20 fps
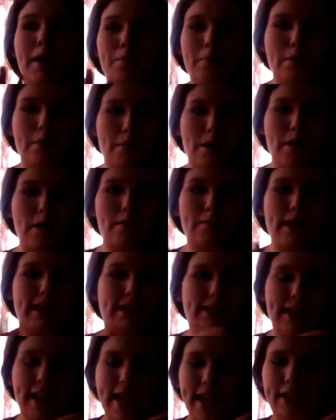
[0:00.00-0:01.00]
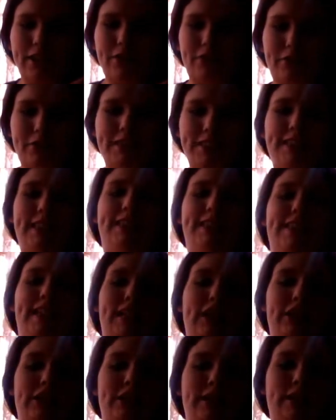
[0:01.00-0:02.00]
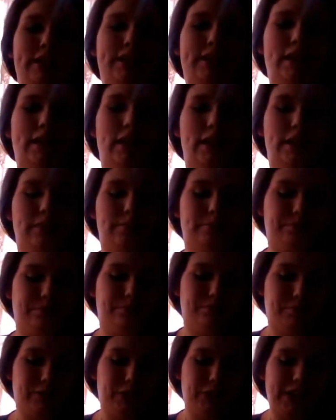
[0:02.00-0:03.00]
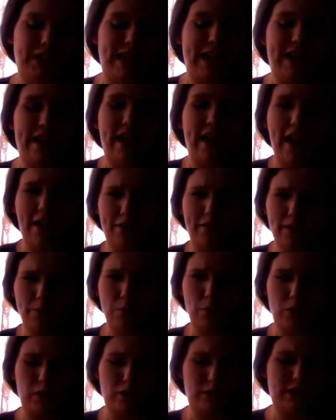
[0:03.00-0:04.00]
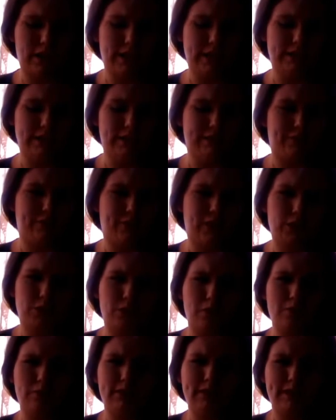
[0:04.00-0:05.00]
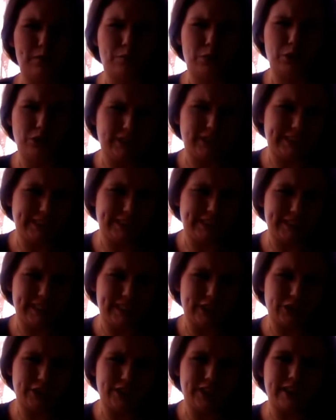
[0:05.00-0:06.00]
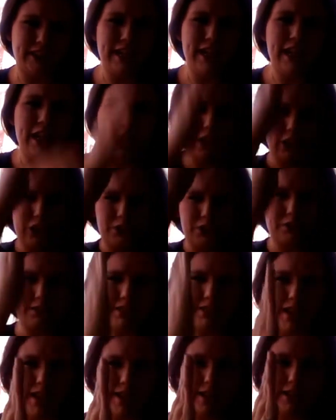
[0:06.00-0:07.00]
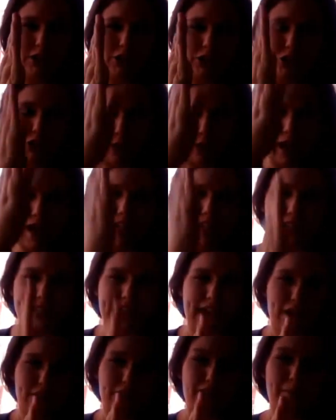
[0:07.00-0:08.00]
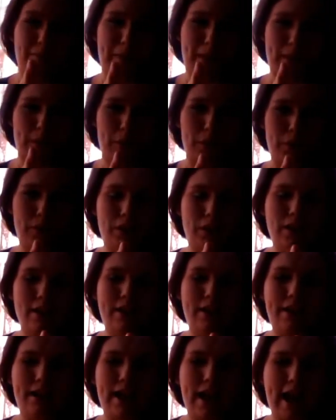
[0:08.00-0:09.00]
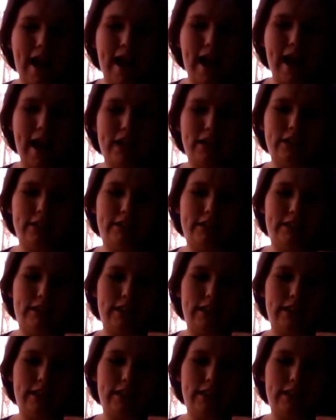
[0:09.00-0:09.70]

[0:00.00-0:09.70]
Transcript: My mom has had 3 C-sections. She cannot have any more because the first one was an emergency section. She was cut straight down the middle, and just